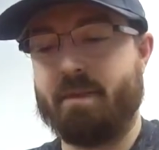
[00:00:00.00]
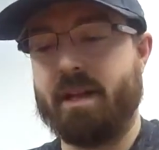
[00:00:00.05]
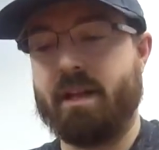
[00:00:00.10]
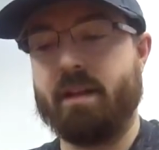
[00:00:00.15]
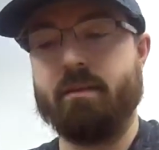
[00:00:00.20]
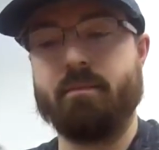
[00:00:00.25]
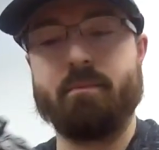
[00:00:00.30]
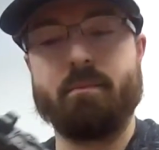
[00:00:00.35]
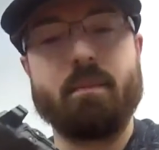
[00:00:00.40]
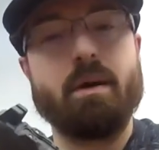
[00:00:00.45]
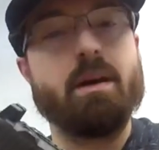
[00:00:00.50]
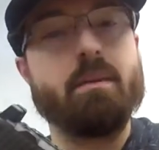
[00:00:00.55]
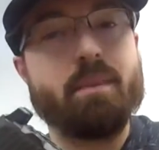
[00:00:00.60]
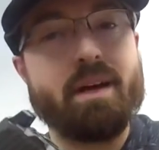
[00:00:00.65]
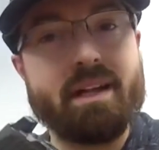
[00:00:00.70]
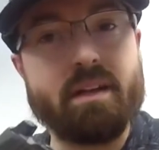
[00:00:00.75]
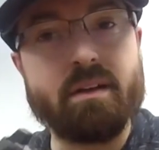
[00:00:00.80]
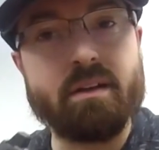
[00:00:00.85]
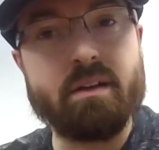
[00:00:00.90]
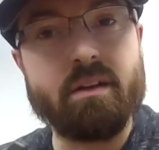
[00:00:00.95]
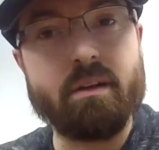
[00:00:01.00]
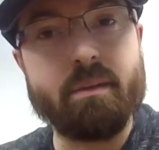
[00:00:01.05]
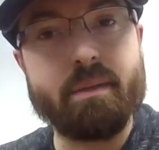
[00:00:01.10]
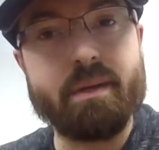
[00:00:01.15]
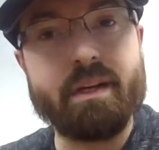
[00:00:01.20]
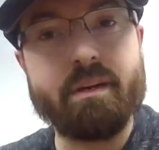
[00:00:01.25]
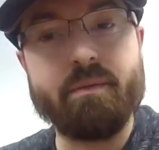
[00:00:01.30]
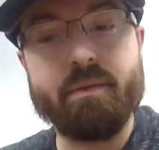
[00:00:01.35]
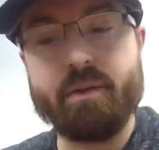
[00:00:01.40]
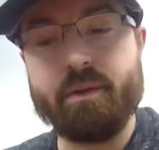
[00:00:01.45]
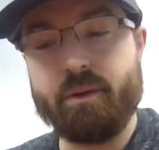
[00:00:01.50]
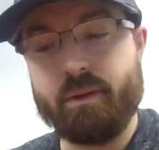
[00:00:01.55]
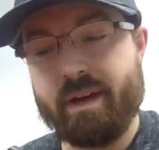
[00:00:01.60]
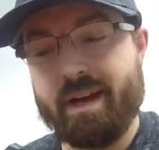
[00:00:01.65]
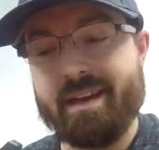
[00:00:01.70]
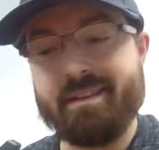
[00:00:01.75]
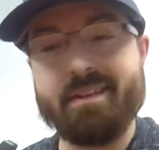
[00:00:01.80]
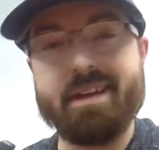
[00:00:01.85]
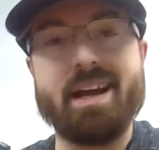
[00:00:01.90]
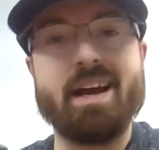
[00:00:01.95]
Mine might look a little bit different than you
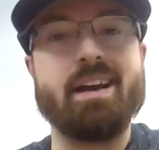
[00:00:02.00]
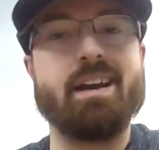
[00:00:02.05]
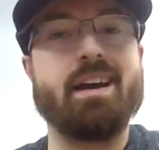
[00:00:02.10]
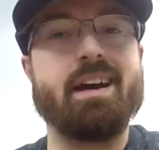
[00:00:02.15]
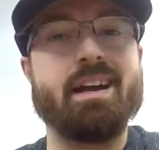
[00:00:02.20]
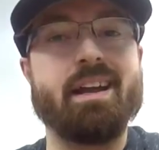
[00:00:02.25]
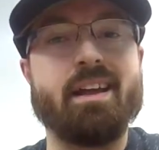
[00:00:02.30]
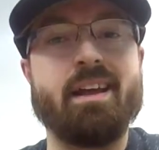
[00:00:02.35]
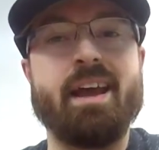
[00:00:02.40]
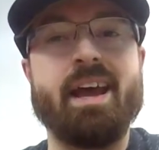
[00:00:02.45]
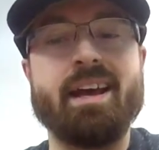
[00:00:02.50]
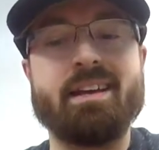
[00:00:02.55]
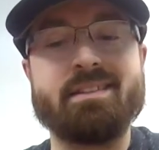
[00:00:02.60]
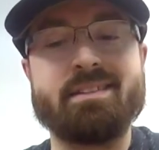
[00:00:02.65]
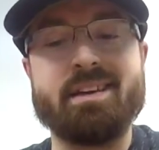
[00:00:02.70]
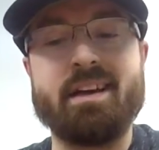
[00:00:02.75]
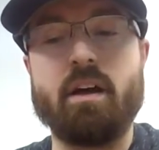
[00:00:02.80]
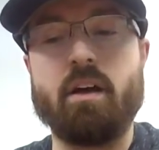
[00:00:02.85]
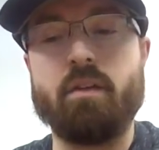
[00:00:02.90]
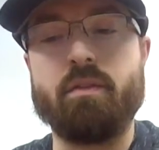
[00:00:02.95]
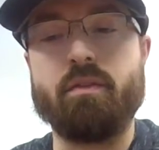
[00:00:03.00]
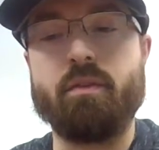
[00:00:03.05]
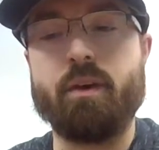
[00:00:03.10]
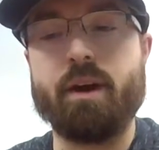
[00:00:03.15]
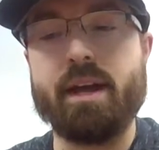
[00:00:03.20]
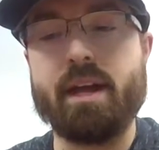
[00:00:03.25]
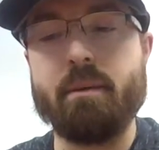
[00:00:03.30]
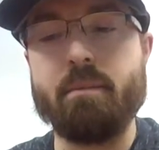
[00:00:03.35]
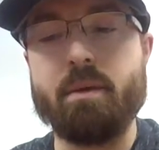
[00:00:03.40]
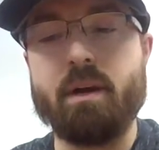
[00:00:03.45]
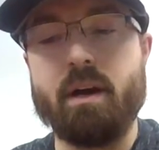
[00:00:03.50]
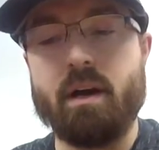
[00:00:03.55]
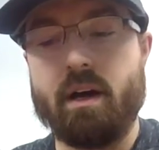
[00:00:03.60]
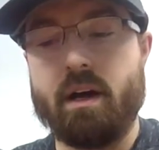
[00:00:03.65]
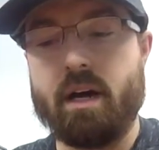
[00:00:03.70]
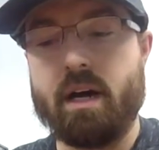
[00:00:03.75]
guys. I got it on an XL frame.